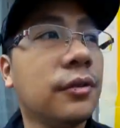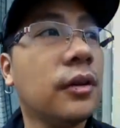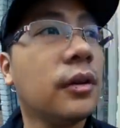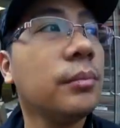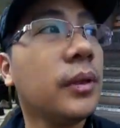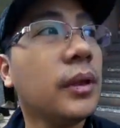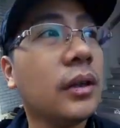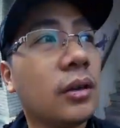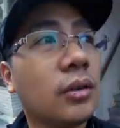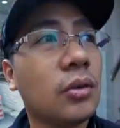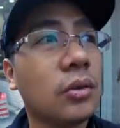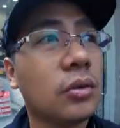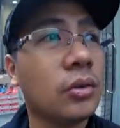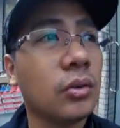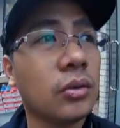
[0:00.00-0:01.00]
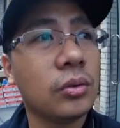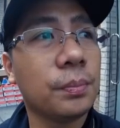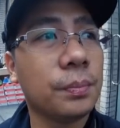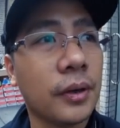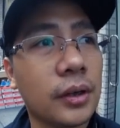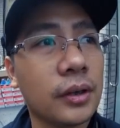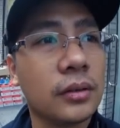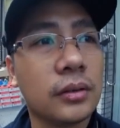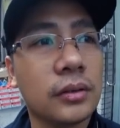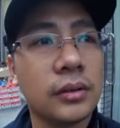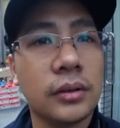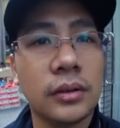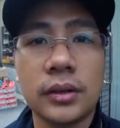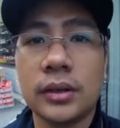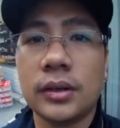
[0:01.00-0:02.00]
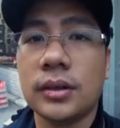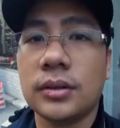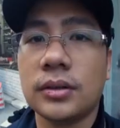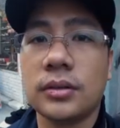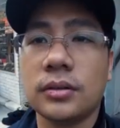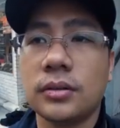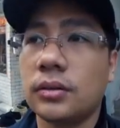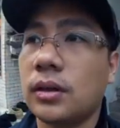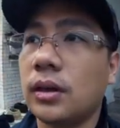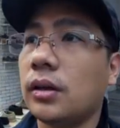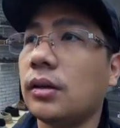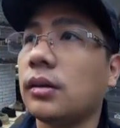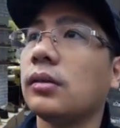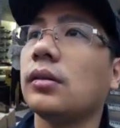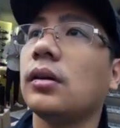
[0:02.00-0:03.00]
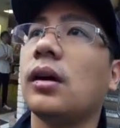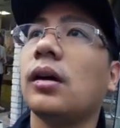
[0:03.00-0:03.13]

Ameyoko Park is their